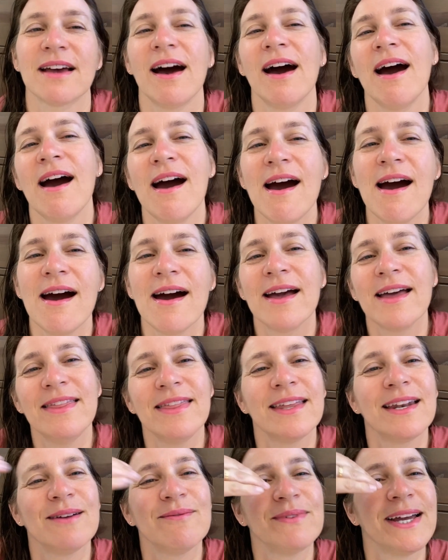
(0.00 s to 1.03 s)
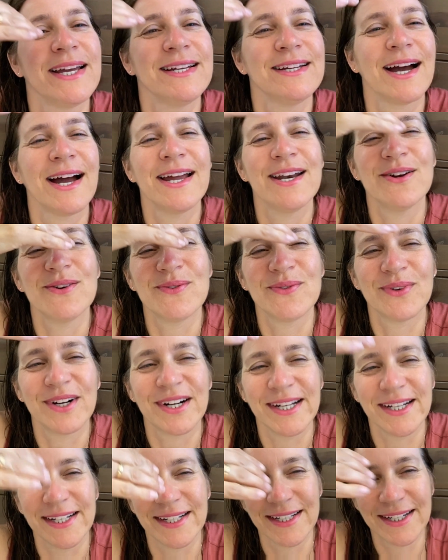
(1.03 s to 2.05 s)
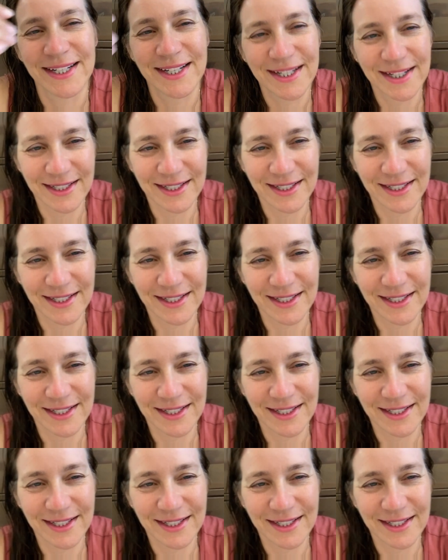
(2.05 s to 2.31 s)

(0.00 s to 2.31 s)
And then I'm like, I don't want